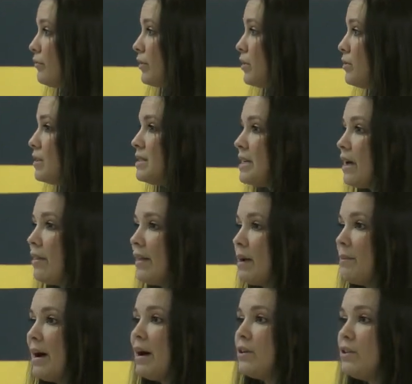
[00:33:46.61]
for you to tell
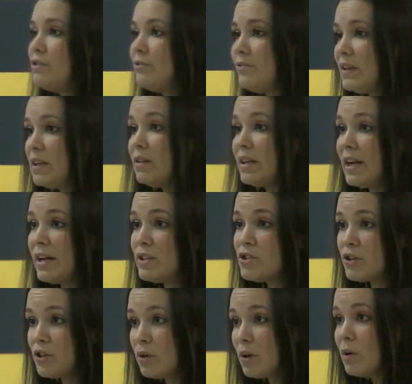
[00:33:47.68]
them how you feel and
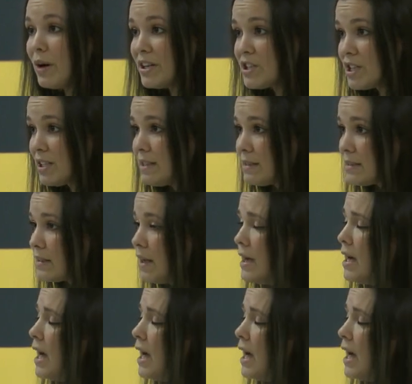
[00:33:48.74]
answer your questions.